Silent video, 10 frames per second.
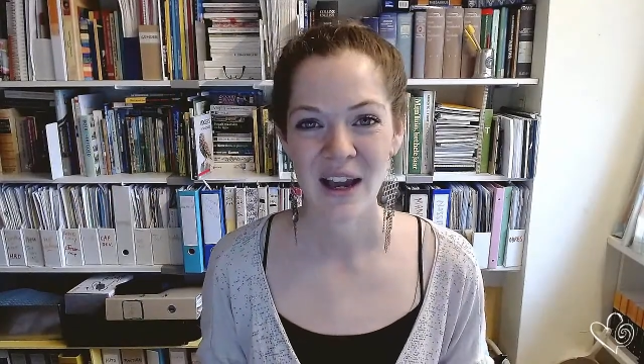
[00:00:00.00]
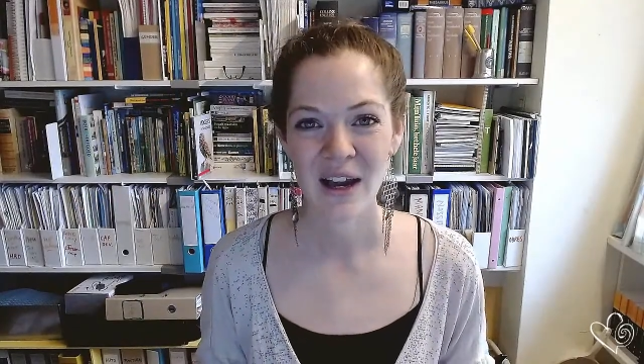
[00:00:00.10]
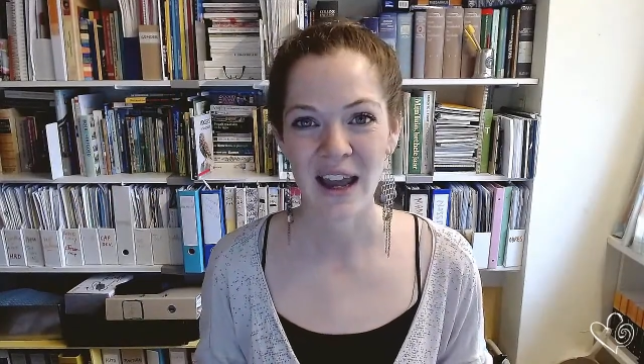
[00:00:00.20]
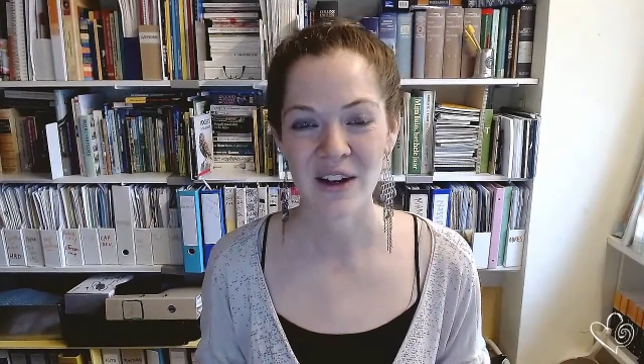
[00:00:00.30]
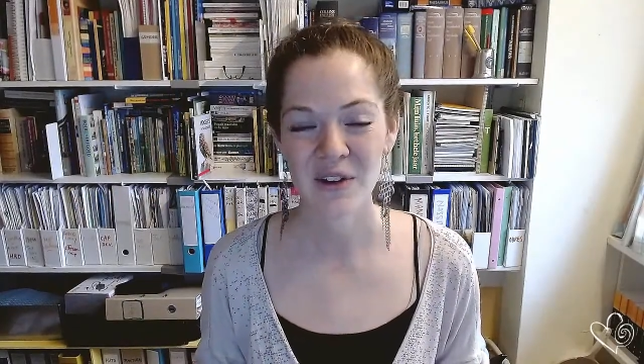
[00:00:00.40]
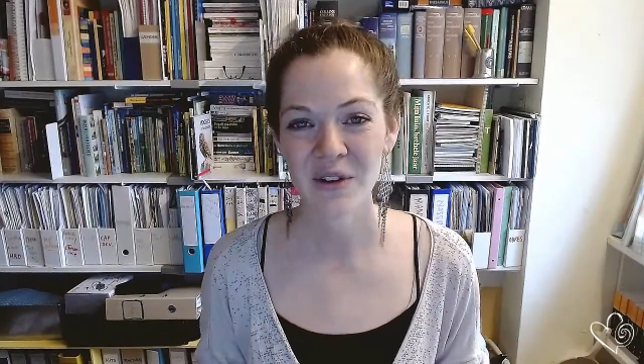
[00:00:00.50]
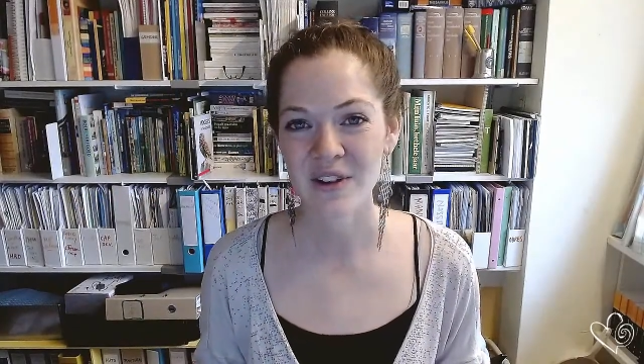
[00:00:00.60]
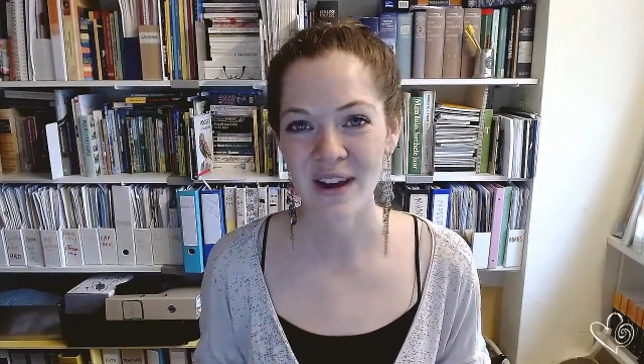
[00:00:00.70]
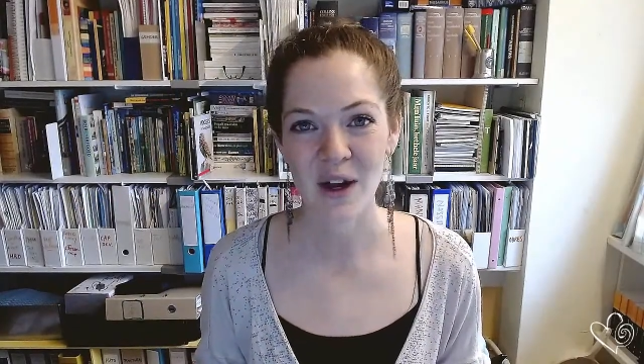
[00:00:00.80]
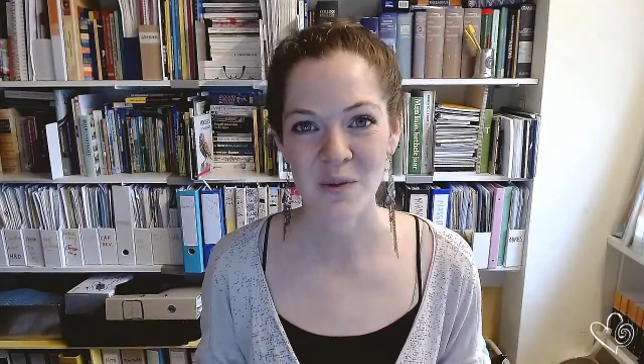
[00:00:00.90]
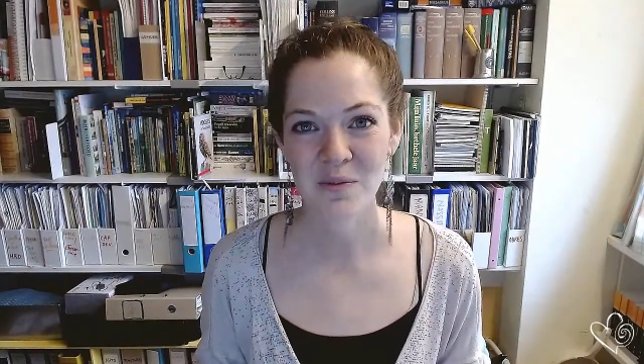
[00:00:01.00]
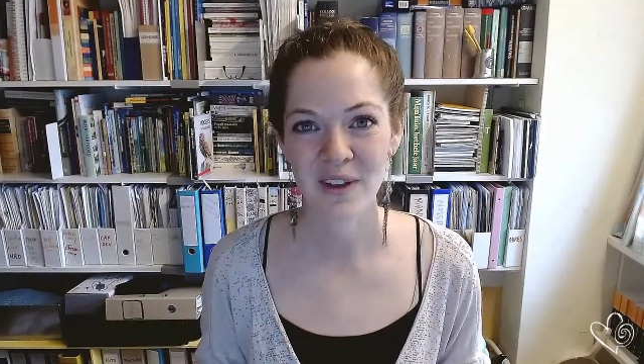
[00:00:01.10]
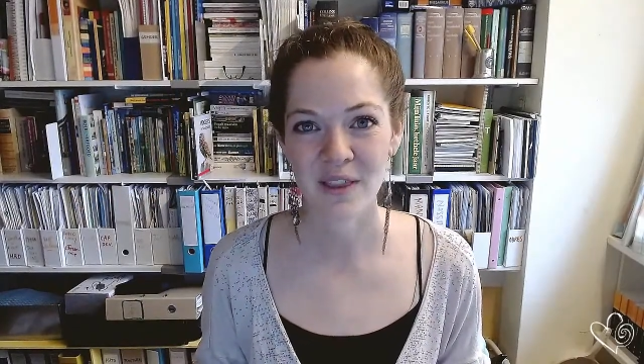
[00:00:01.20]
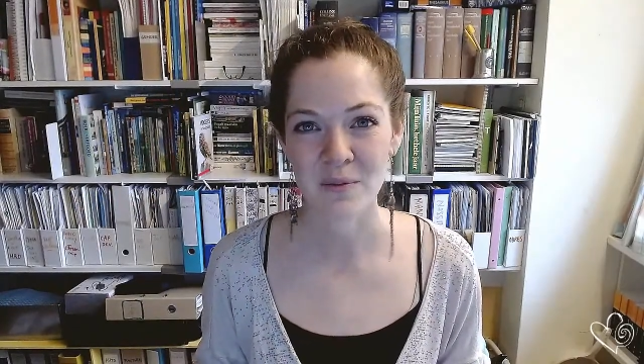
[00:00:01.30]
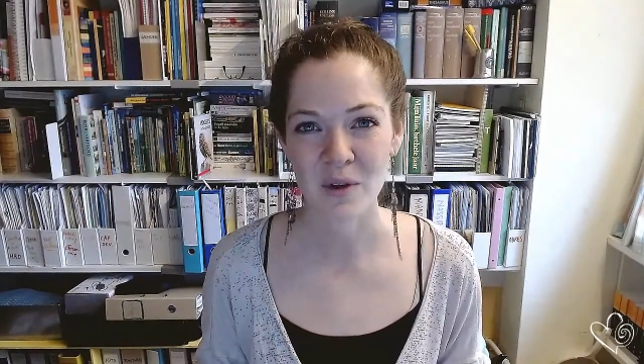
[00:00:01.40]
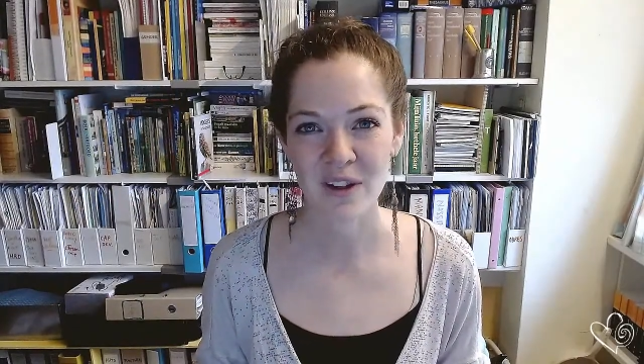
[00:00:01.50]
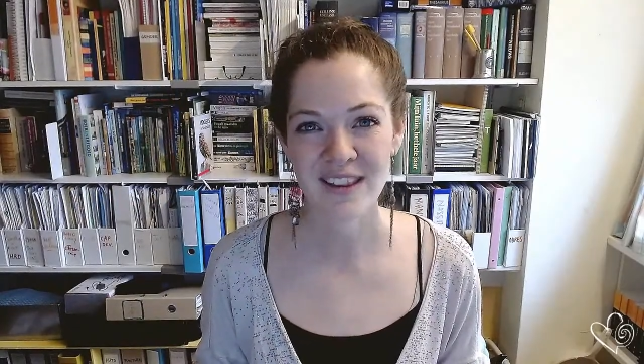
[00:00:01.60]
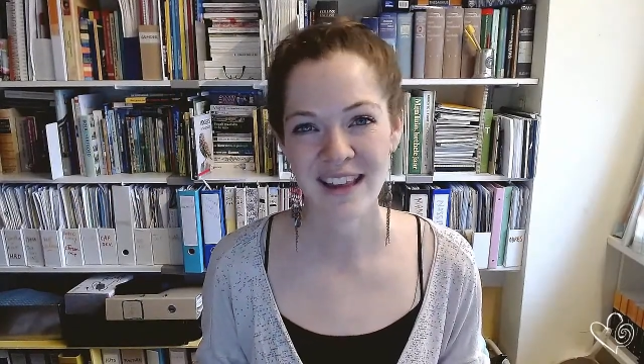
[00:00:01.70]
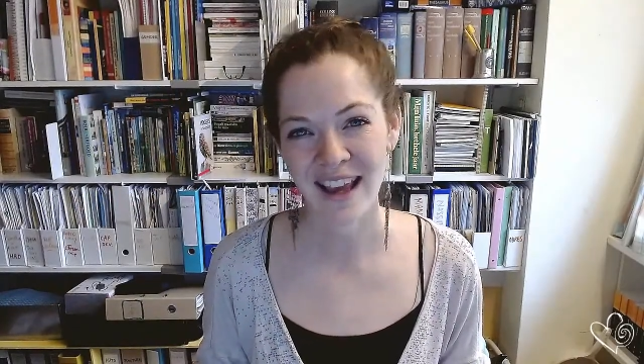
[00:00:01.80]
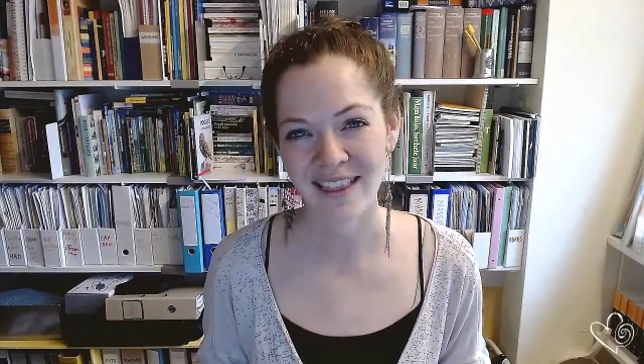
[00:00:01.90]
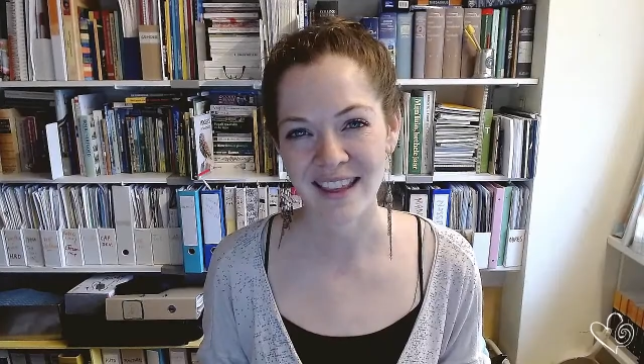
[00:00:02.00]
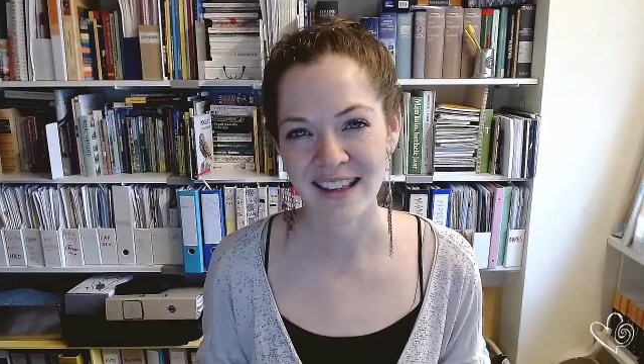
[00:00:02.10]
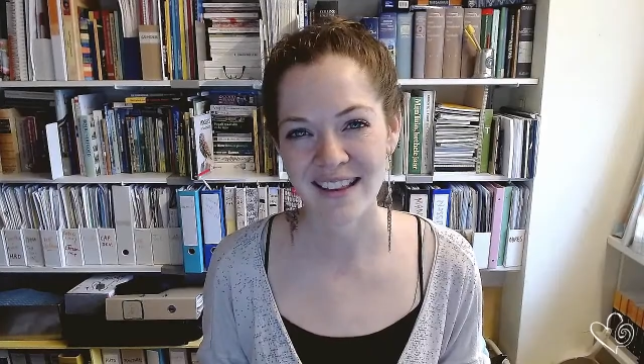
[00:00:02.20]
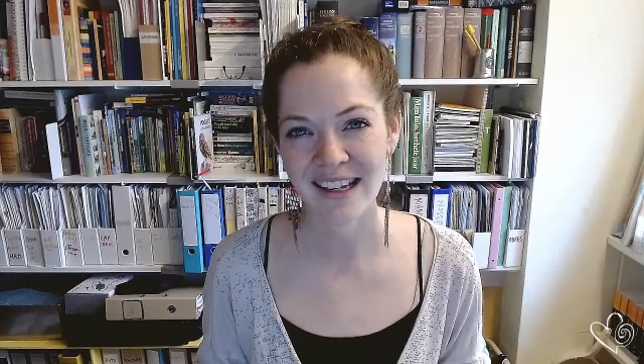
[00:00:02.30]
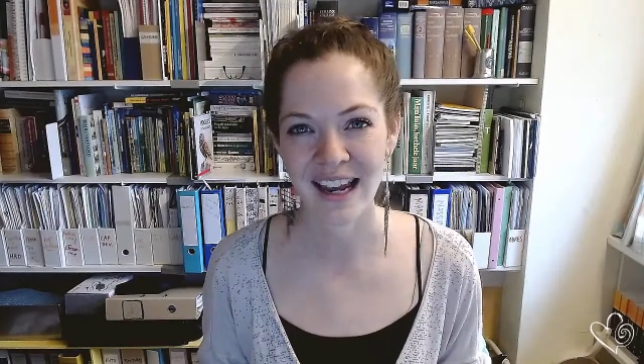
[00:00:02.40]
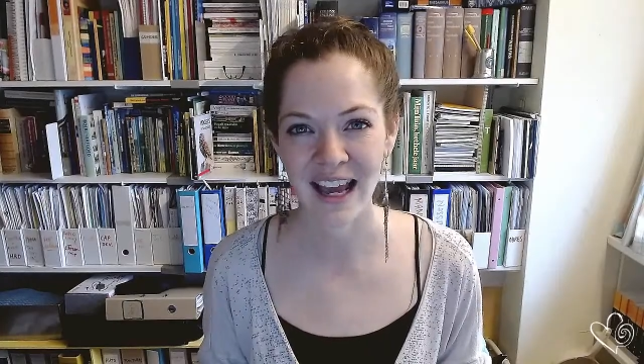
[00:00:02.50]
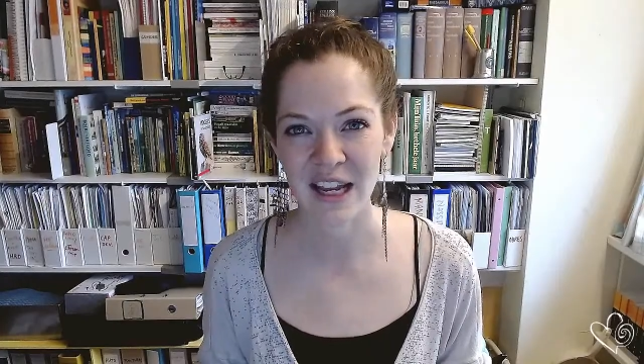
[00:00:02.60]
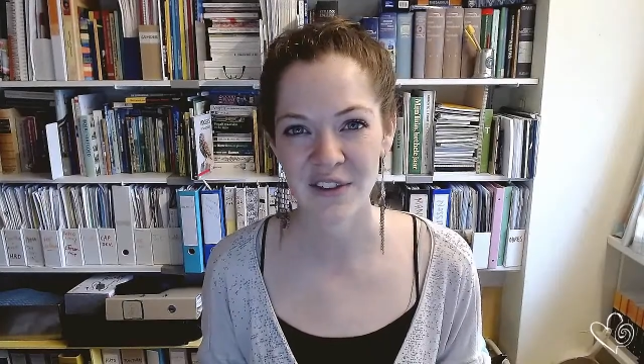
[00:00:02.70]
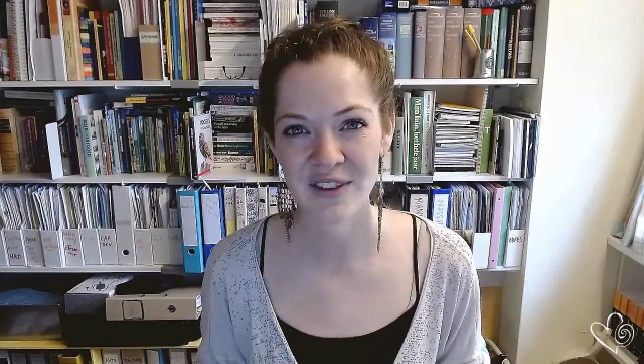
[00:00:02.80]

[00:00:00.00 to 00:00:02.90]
I also help with the more sad things in life,